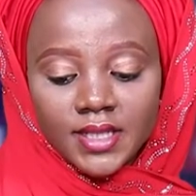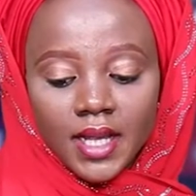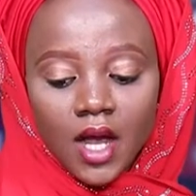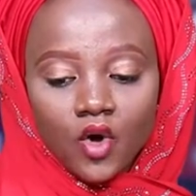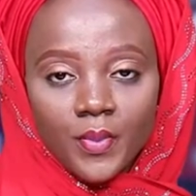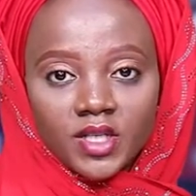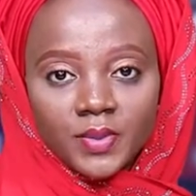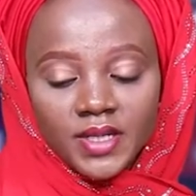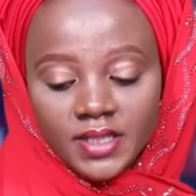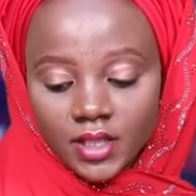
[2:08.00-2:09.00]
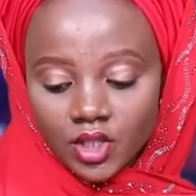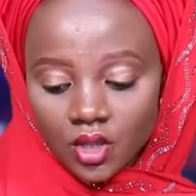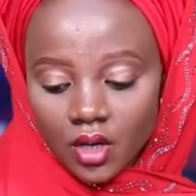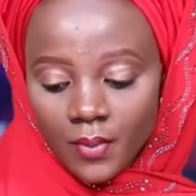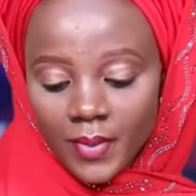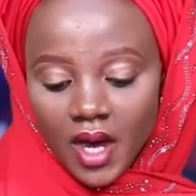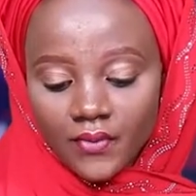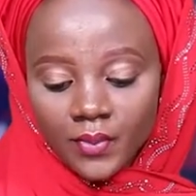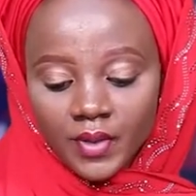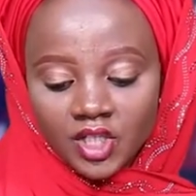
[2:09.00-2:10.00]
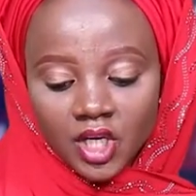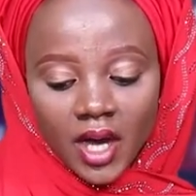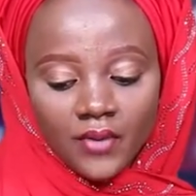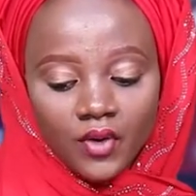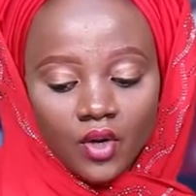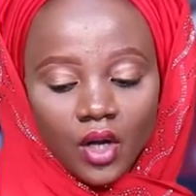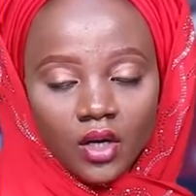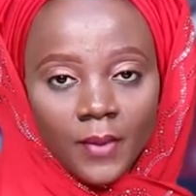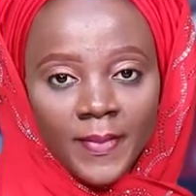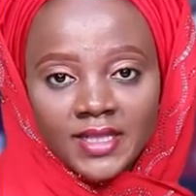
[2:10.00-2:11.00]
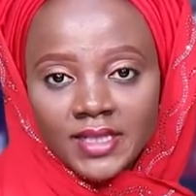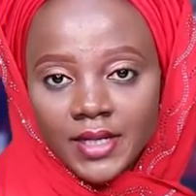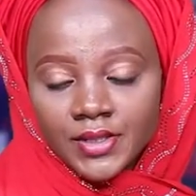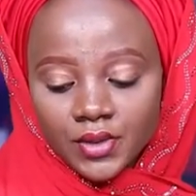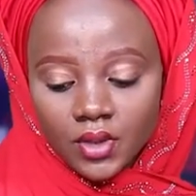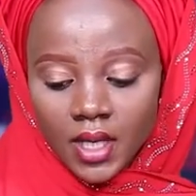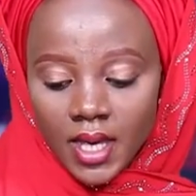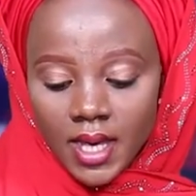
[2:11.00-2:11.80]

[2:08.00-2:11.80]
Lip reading: Salah homage message on behalf of the Shinkafi Local Government Council,